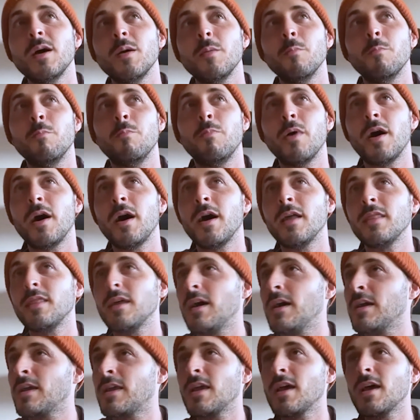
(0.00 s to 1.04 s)
But
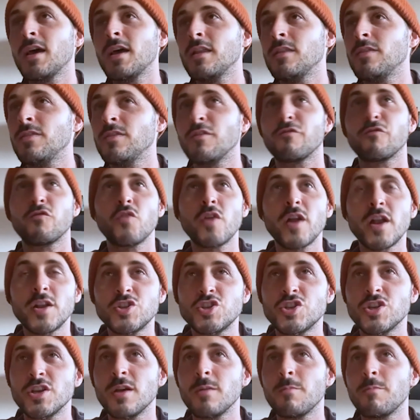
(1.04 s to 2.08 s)
again, the
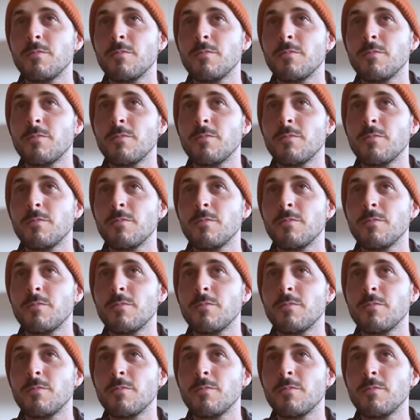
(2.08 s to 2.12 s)
friendship